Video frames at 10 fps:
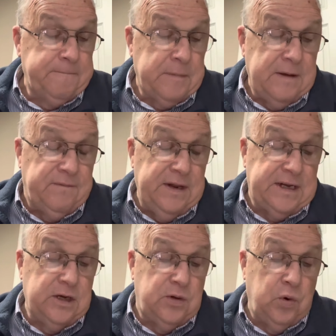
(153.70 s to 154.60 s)

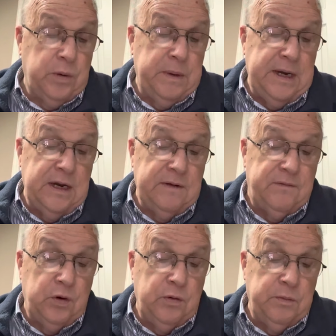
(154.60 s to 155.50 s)
afflicted, tormented,
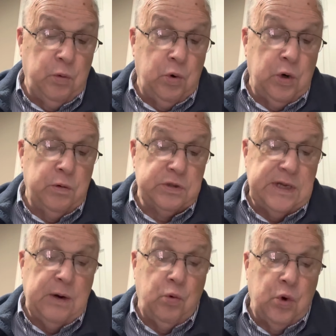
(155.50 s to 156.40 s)
of whom the world was
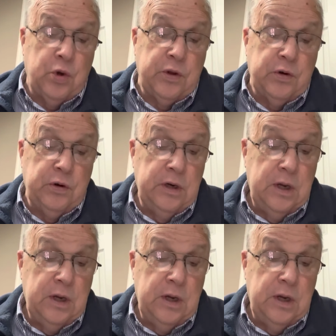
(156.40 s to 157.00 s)
not worthy.